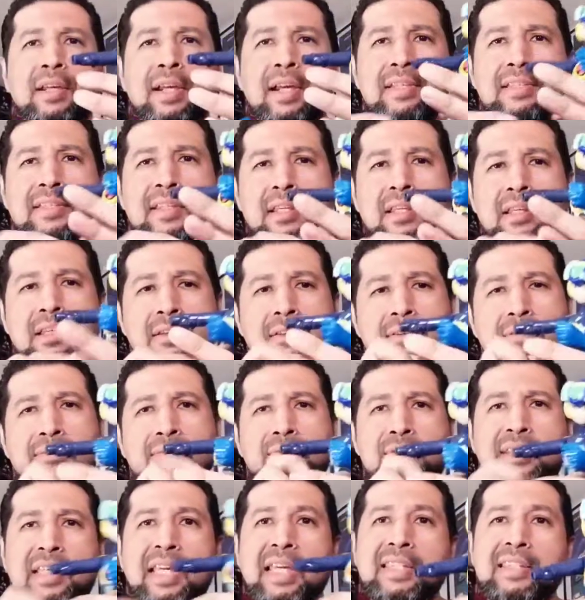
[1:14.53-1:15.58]
guys, it
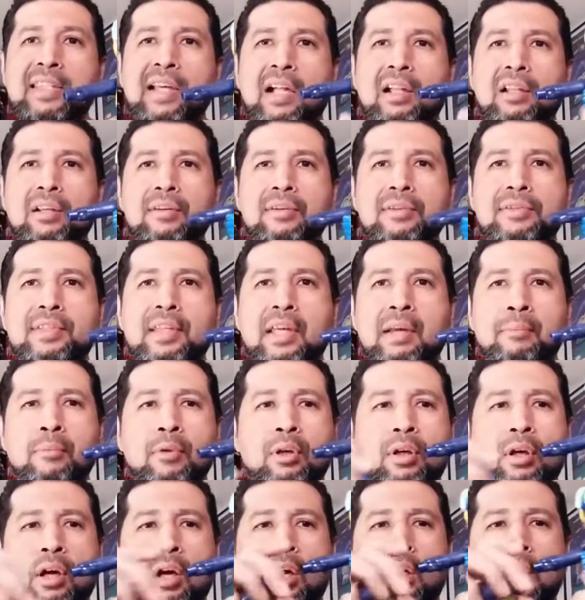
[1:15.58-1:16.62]
was $8 at
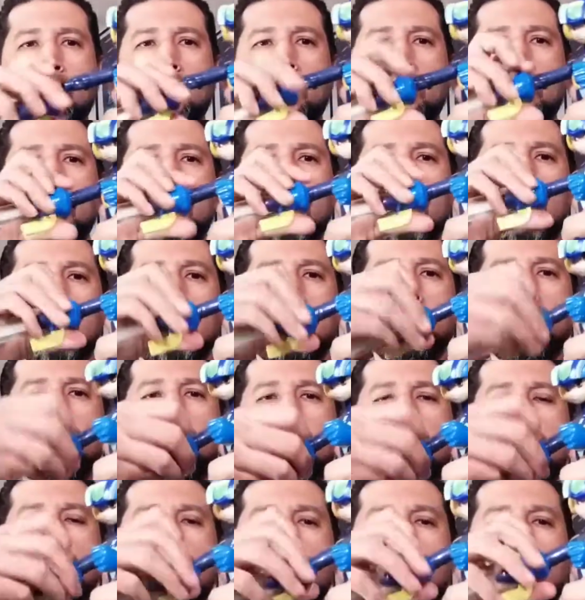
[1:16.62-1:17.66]
Mercari for
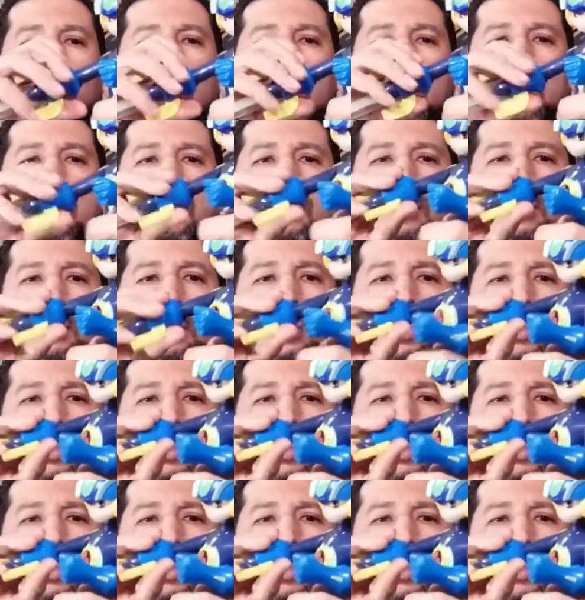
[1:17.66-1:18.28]
these two guys.